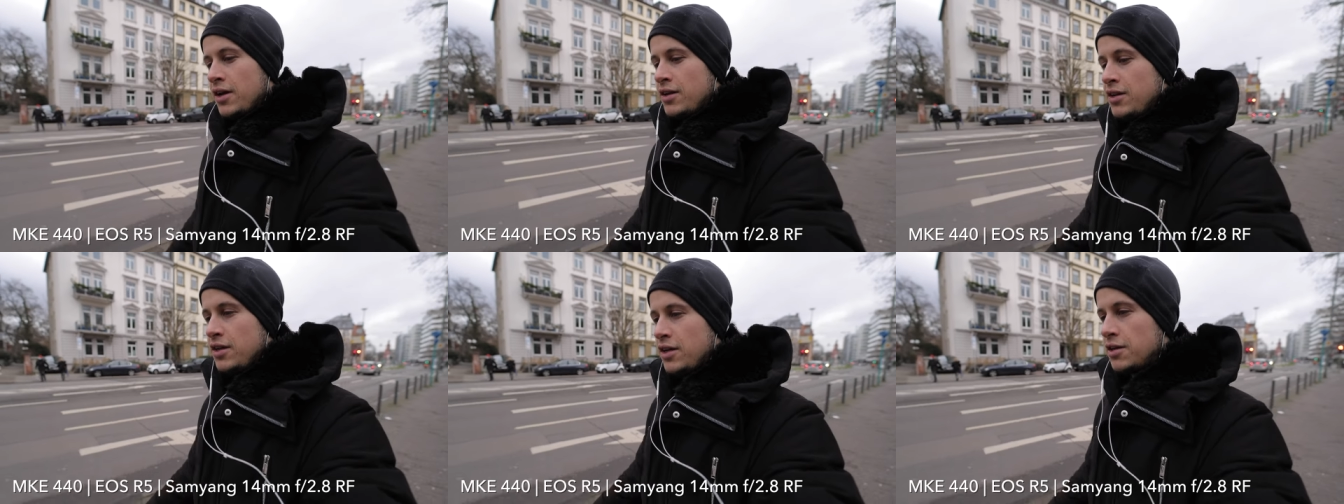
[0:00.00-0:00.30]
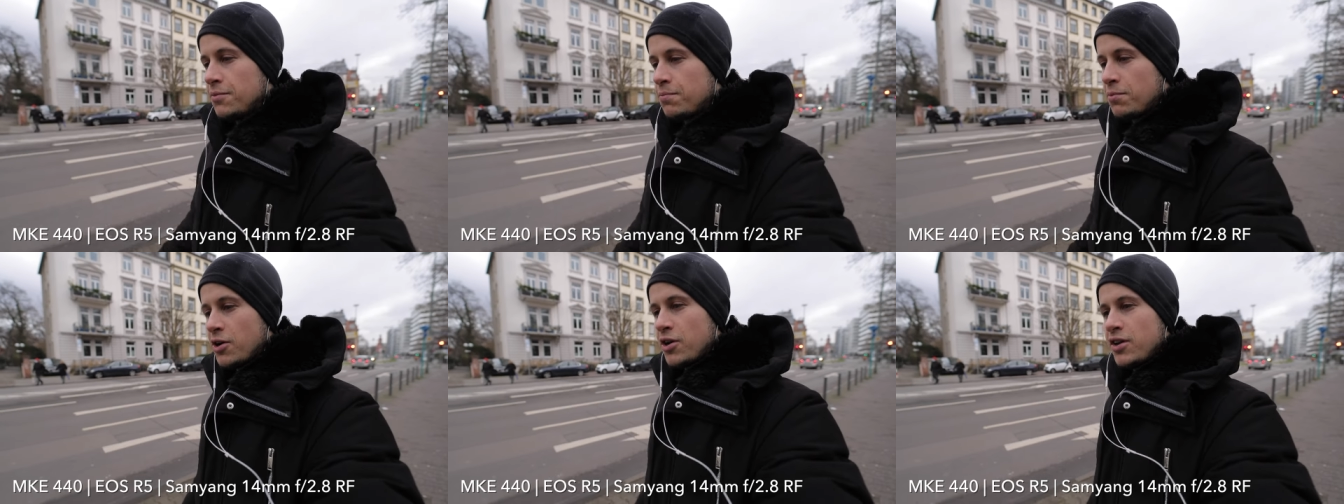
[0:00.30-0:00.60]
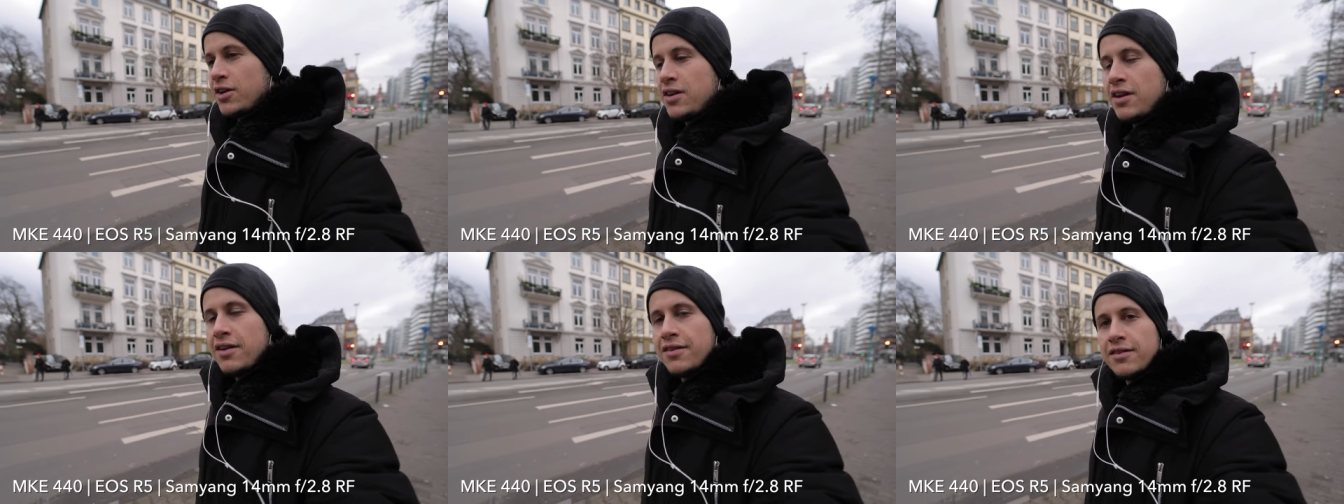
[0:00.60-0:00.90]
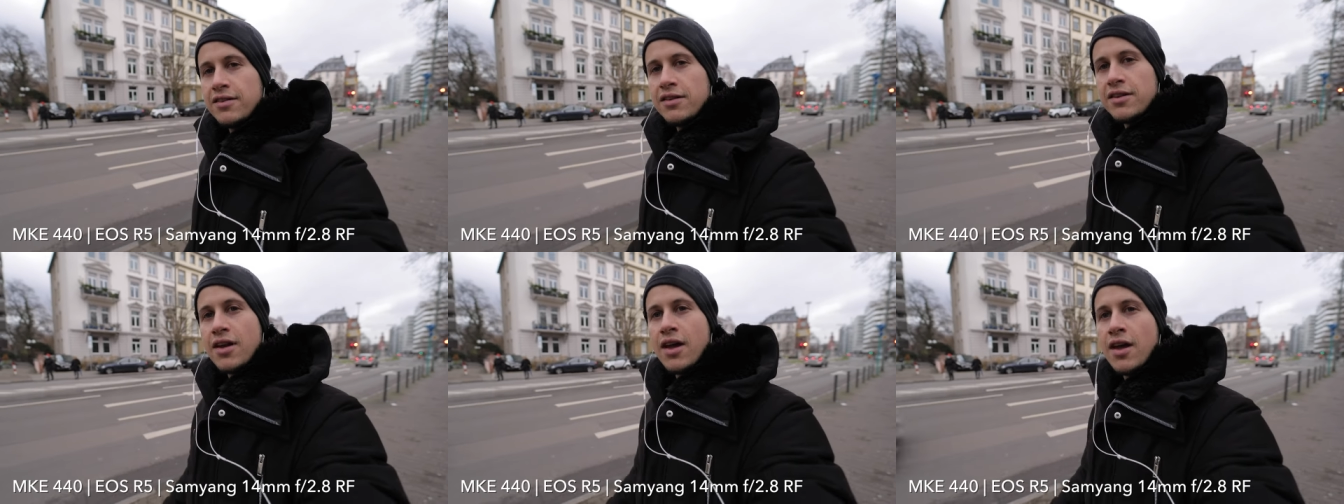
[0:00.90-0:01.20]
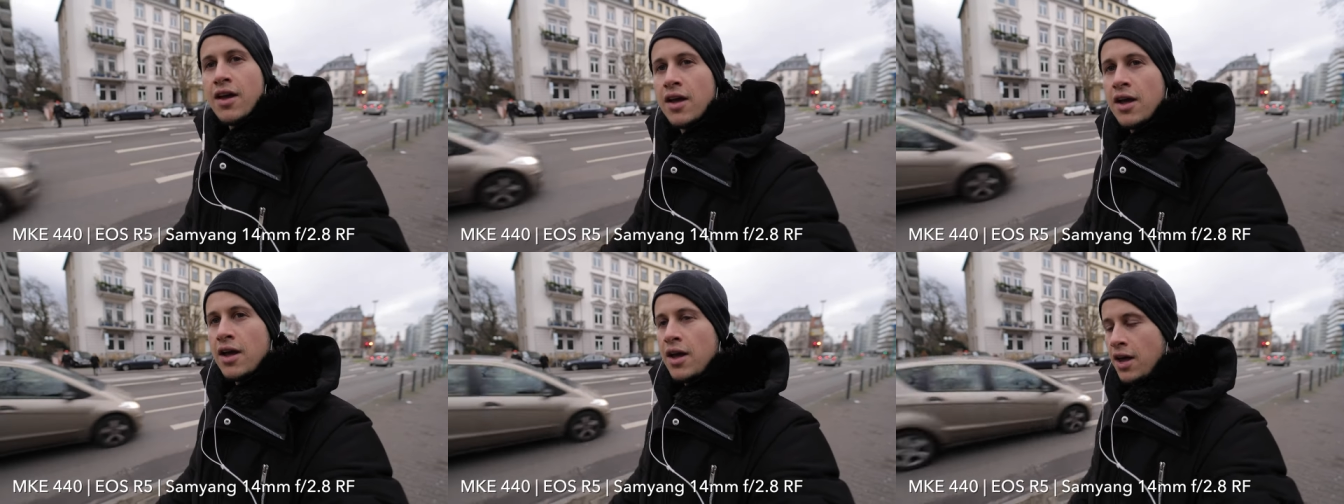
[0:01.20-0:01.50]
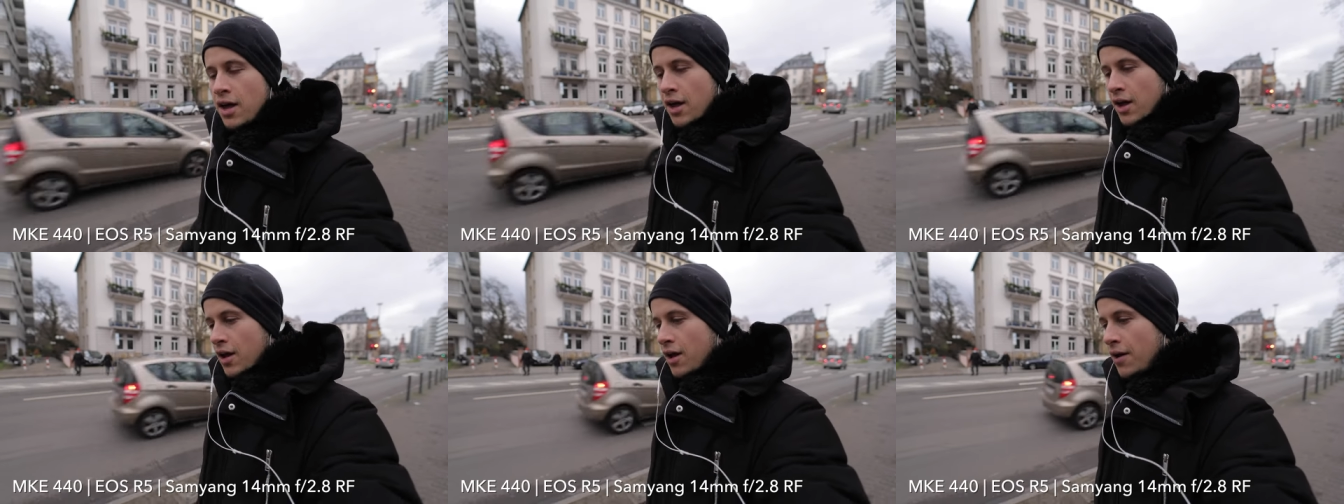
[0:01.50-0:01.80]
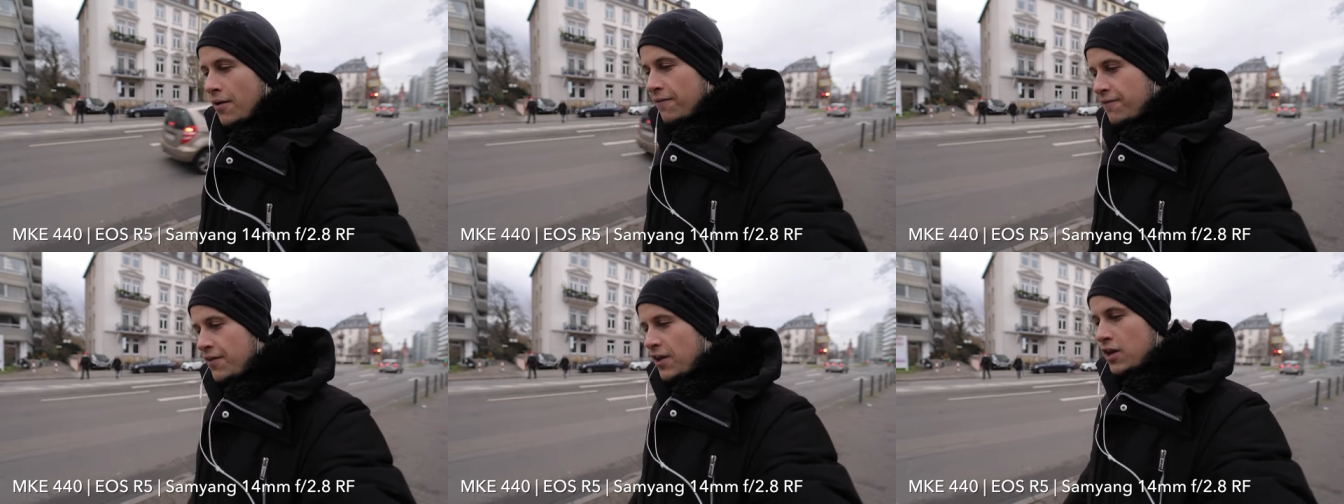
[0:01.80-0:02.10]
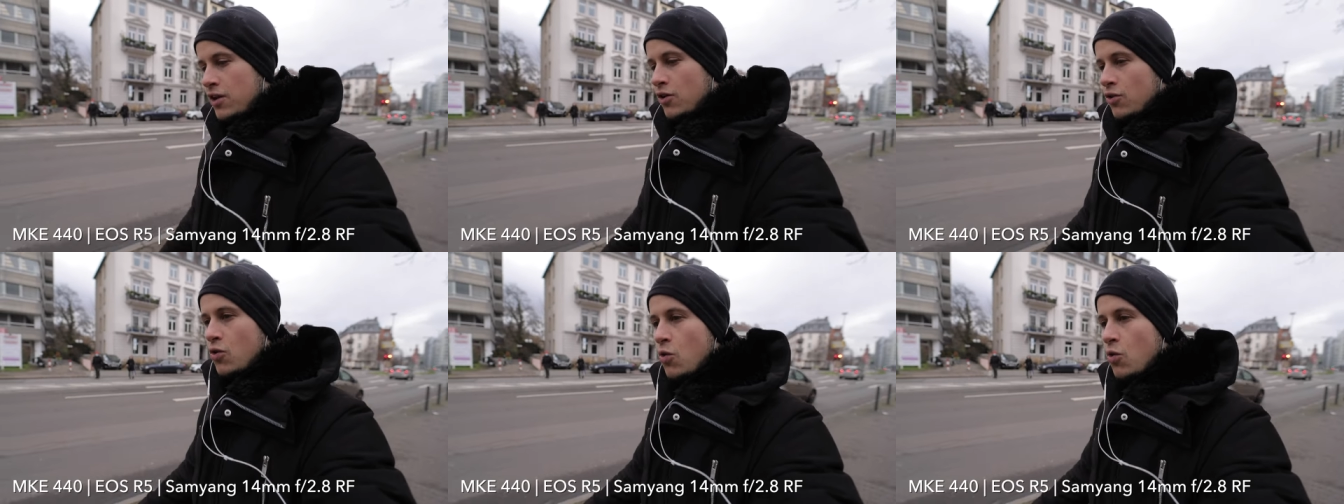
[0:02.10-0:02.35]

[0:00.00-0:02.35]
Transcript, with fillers: need a pretty decent video